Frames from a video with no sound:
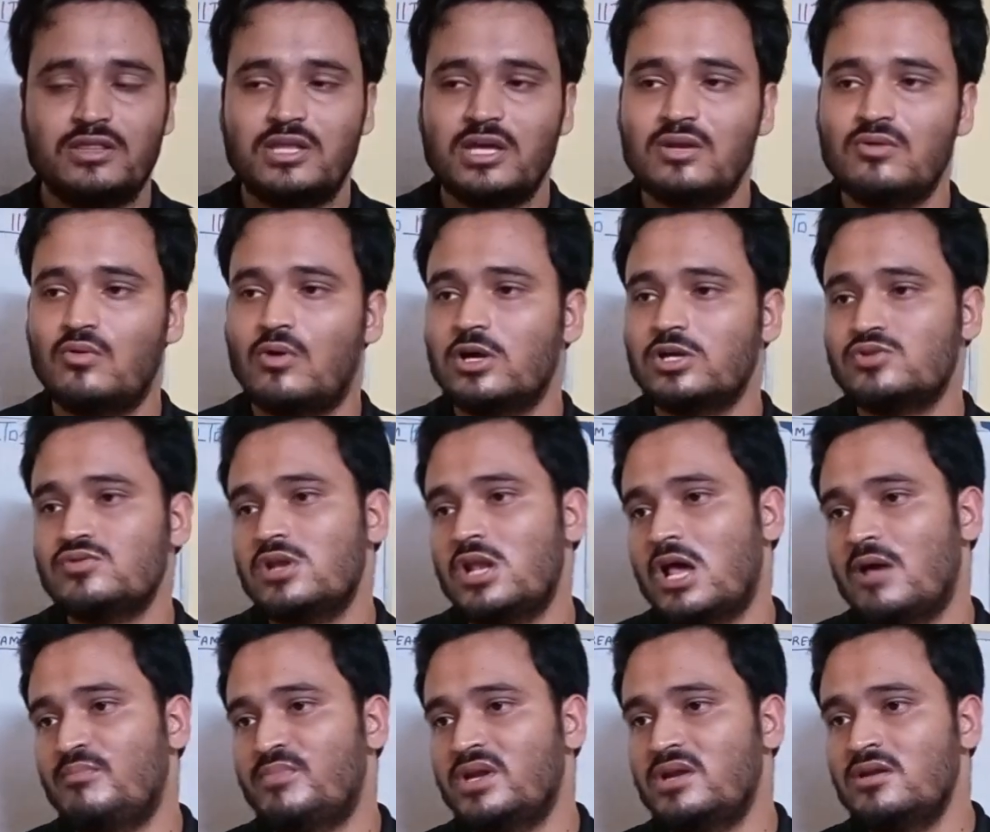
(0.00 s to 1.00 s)
Then what
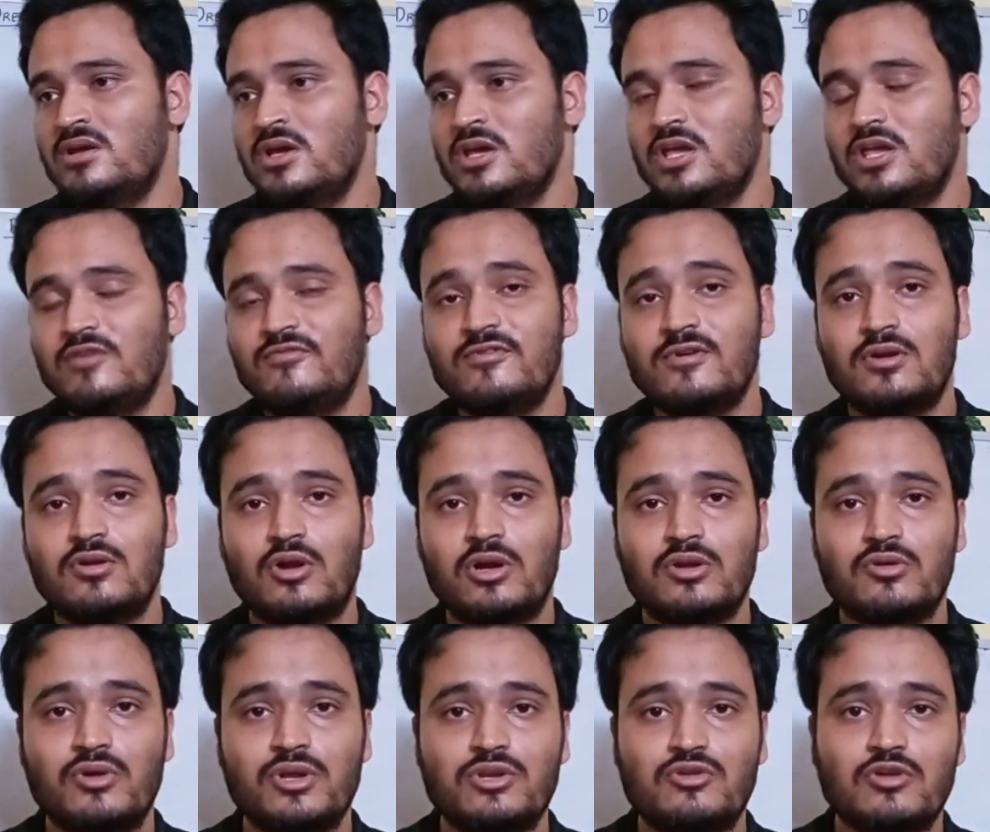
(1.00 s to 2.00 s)
will happen? If you are
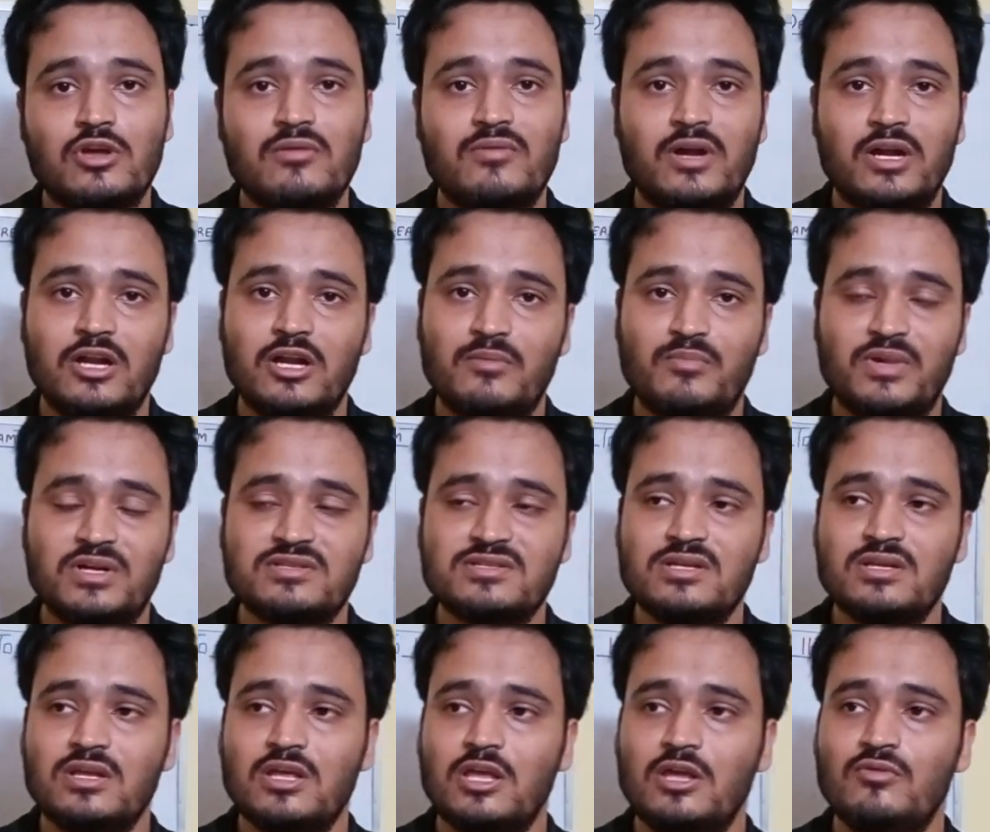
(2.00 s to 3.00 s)
not going to give
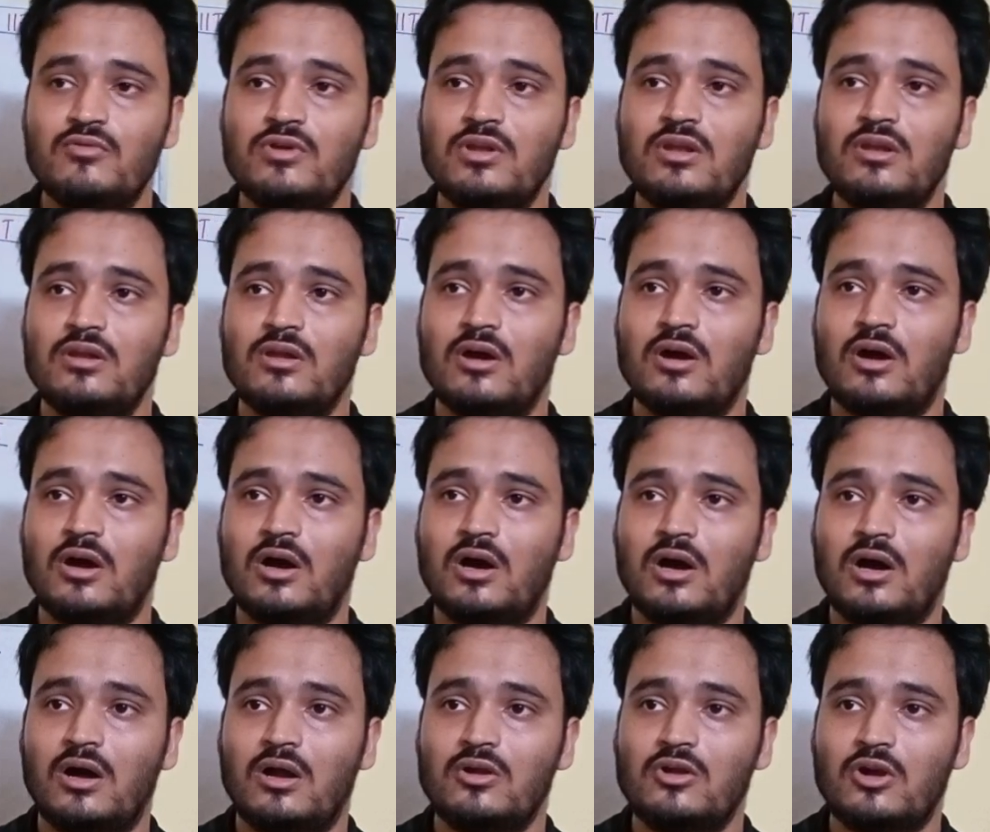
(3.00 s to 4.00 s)
100%, you
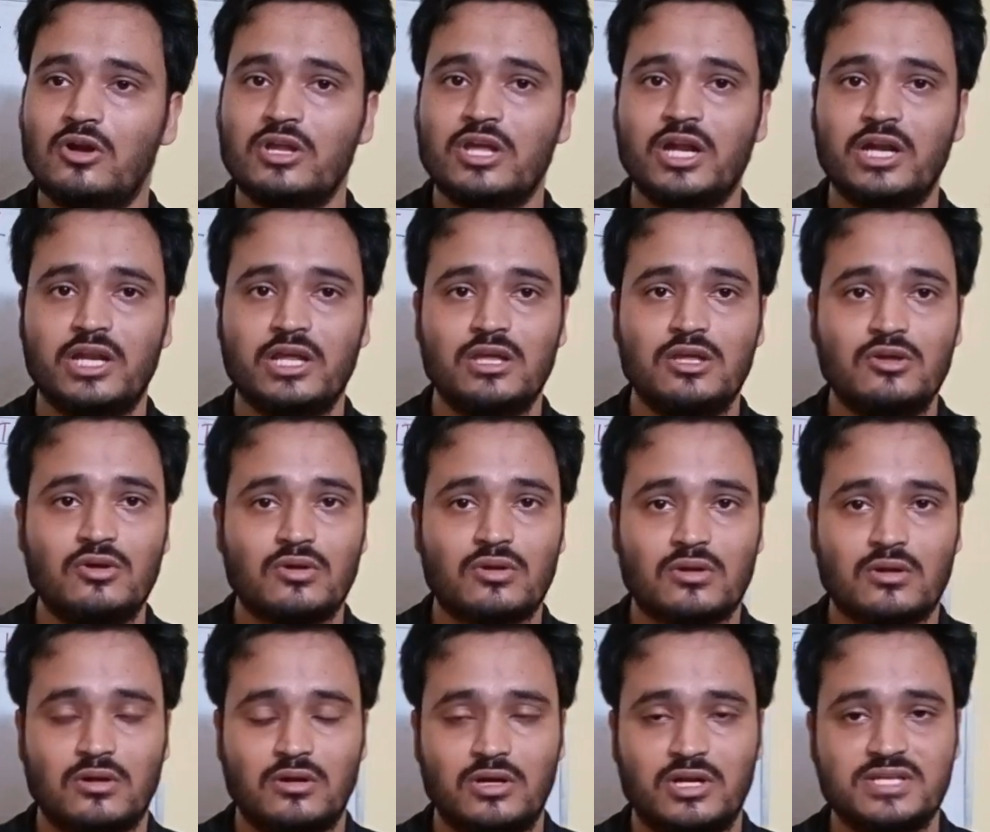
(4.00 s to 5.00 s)
will not getting
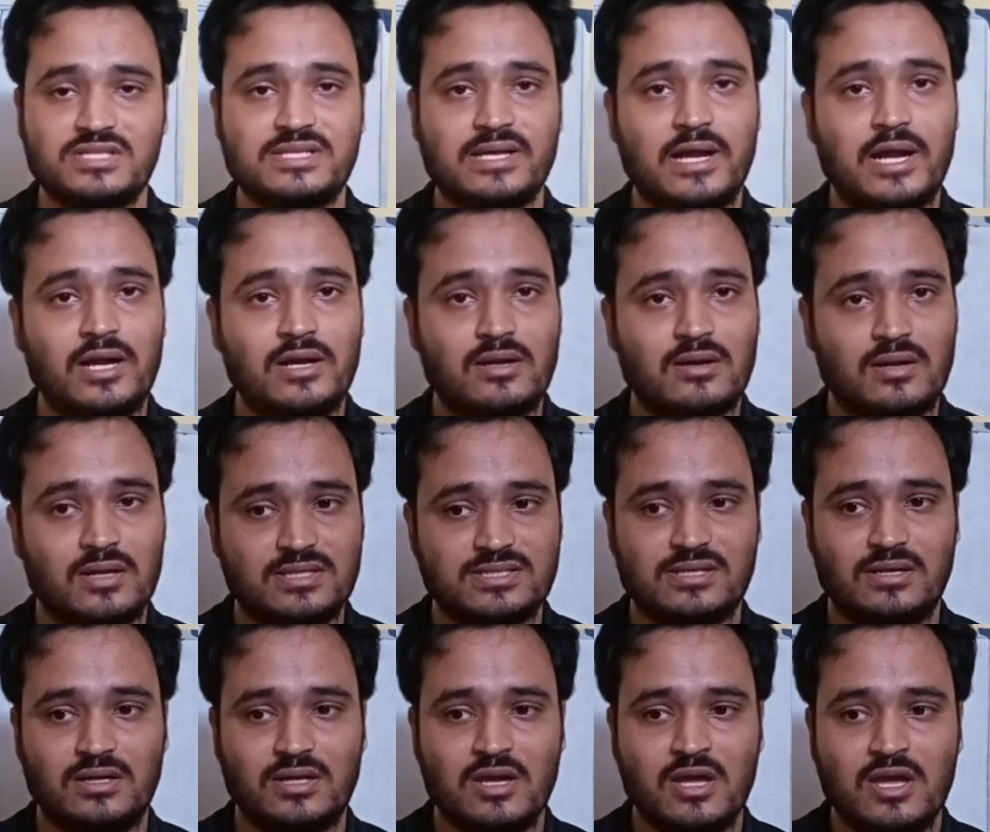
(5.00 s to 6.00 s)
your desired
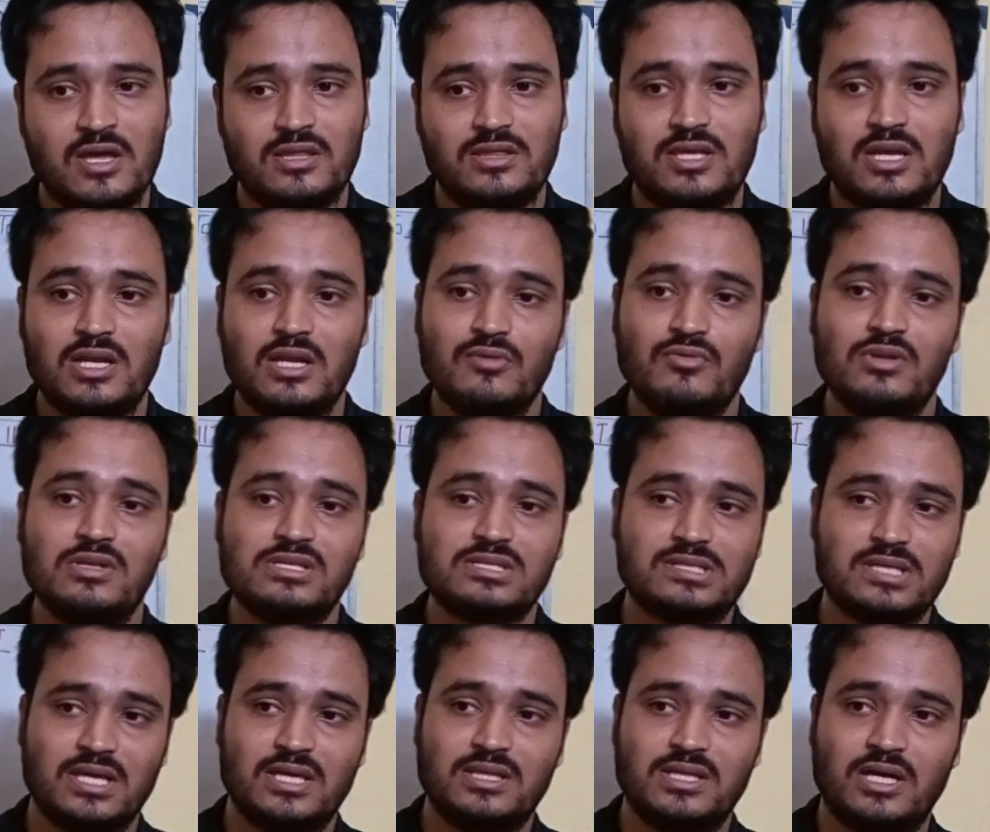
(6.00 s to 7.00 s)
result, then you will
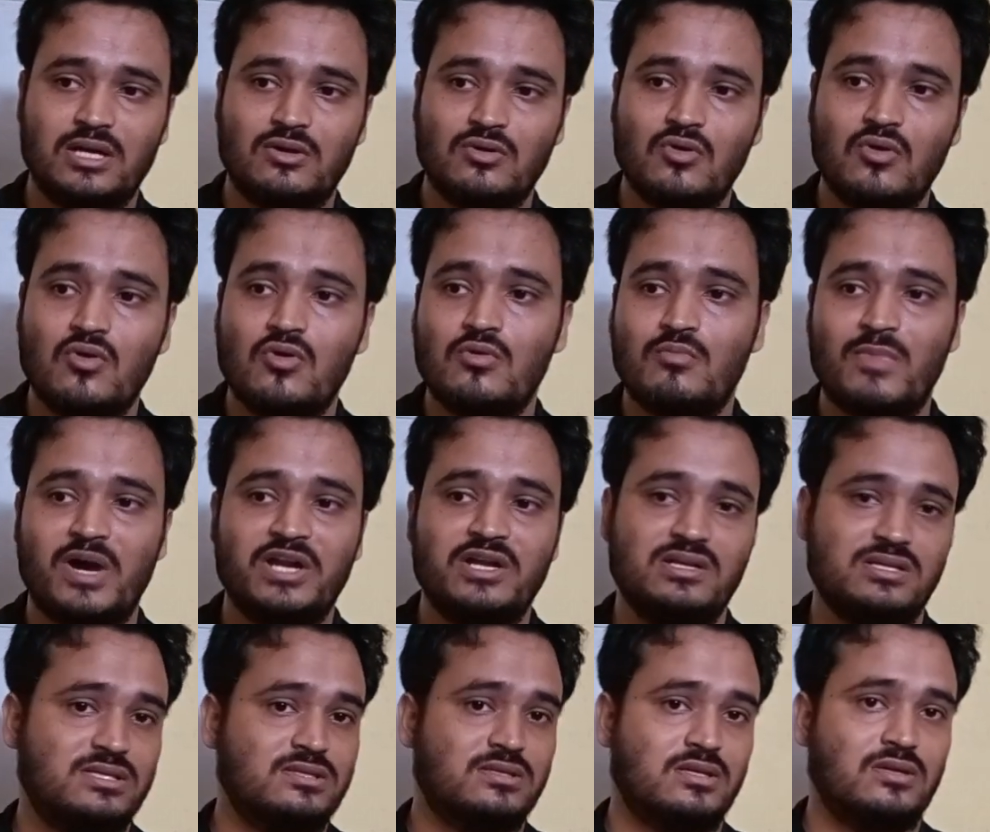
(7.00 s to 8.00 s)
say that, oh, my
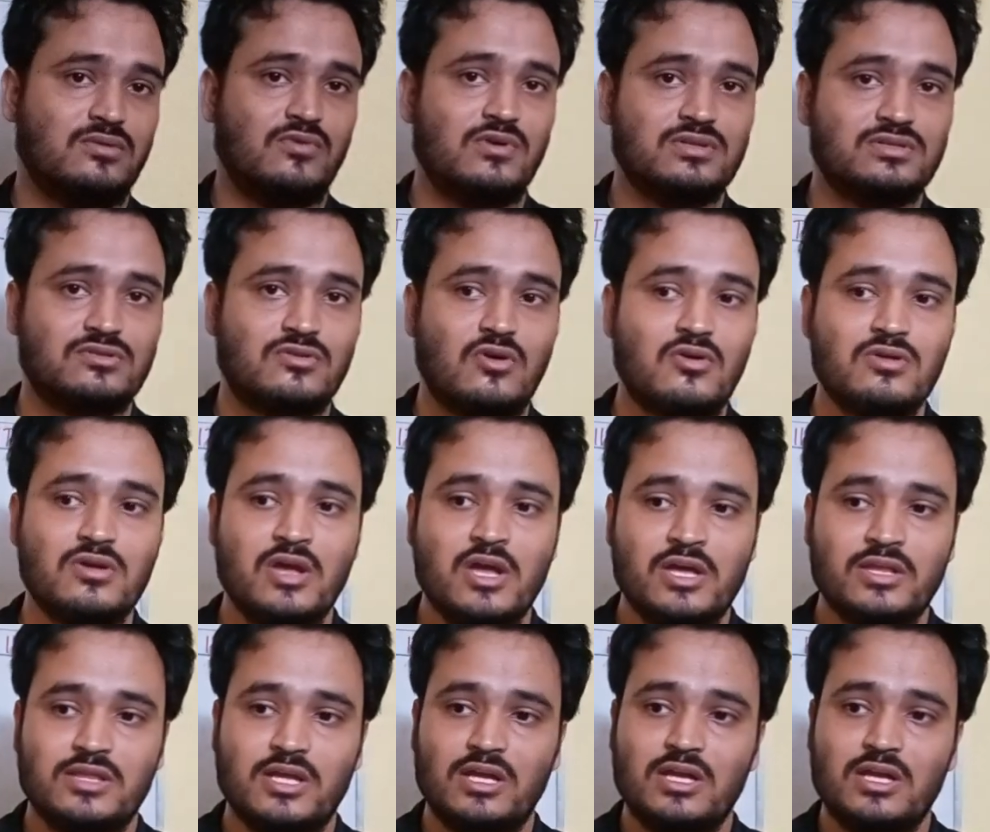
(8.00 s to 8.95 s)
decision was wrong.